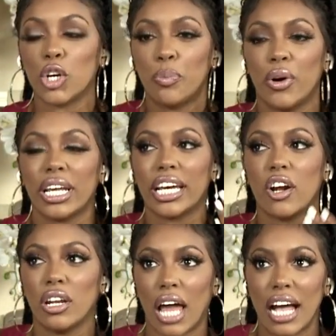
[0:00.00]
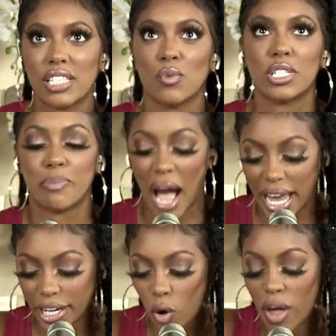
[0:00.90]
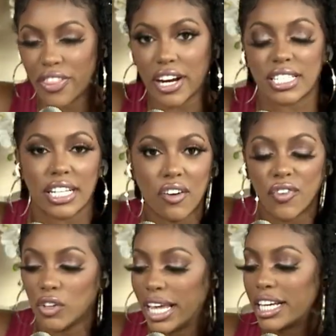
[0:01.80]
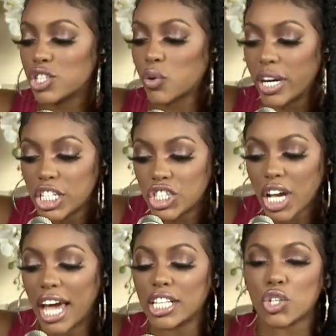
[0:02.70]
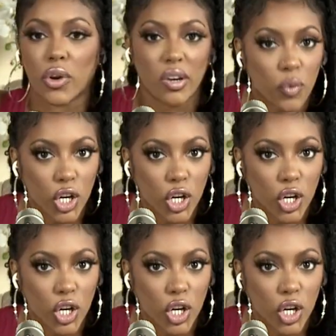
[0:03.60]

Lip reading: Like, you're putting it online. Someone's buying it on their cell phone. They can screenshot it, screen record.